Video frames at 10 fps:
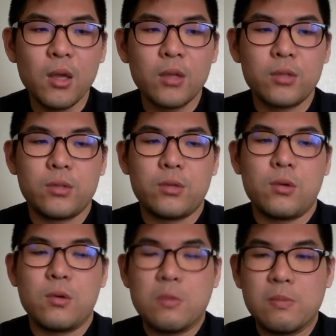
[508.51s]

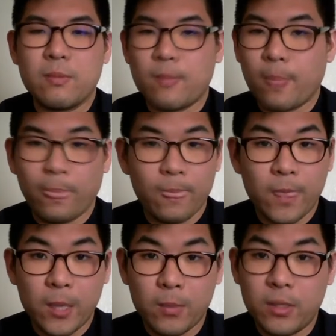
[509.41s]
So
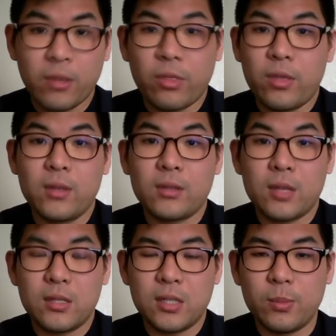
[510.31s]
they may think
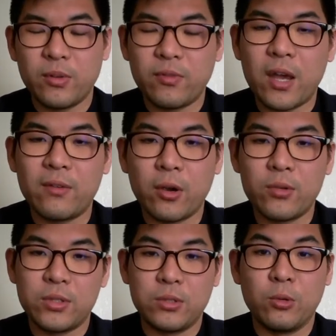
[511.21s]
that sleeping five
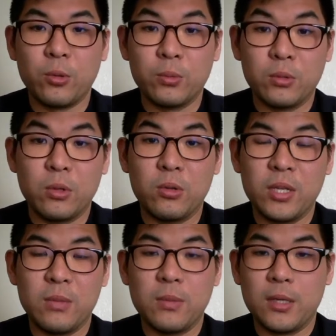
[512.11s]
hours is normal, or
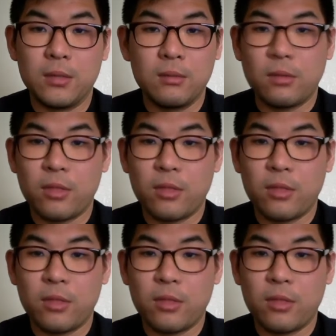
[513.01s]
they may